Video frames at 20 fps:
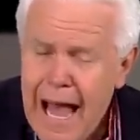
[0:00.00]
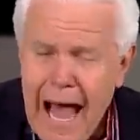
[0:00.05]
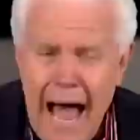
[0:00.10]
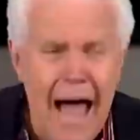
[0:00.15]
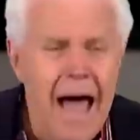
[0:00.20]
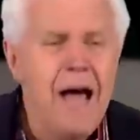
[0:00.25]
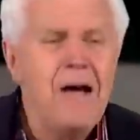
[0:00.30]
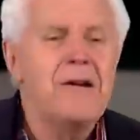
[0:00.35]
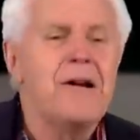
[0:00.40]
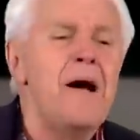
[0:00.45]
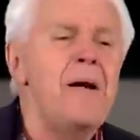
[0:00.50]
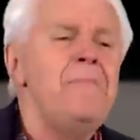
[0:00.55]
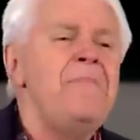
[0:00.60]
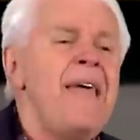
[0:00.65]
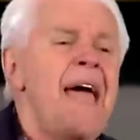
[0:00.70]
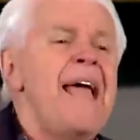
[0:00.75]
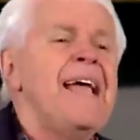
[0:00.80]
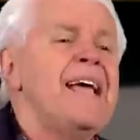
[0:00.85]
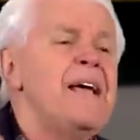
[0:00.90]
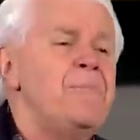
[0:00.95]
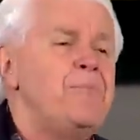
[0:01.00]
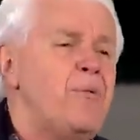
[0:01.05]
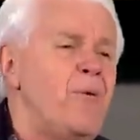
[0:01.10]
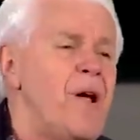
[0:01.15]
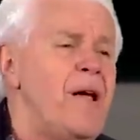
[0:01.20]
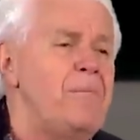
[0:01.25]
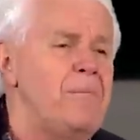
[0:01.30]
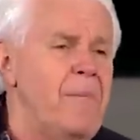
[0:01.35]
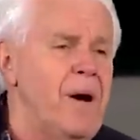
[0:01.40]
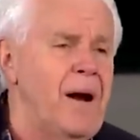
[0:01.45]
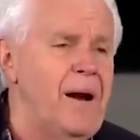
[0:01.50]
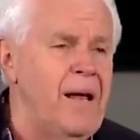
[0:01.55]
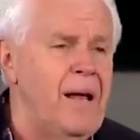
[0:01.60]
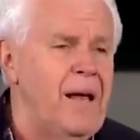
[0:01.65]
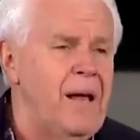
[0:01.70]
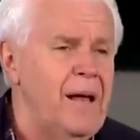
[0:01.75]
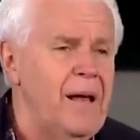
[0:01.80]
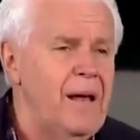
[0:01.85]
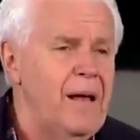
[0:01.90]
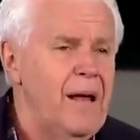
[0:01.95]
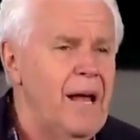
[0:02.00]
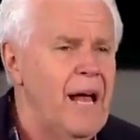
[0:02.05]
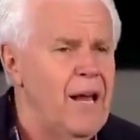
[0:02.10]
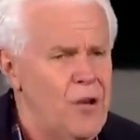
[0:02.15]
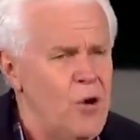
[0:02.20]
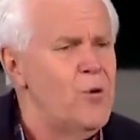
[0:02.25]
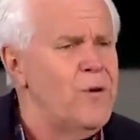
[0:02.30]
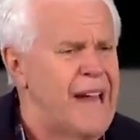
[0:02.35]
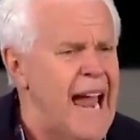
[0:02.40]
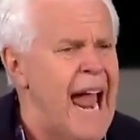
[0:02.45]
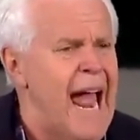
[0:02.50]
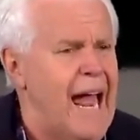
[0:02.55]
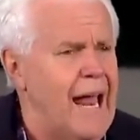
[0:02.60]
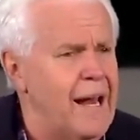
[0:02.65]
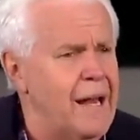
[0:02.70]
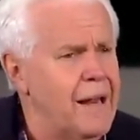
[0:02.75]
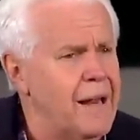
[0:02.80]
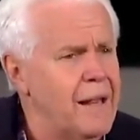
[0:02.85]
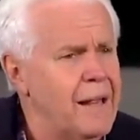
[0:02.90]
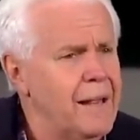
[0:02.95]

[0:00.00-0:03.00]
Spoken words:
How come they can print money and you can't?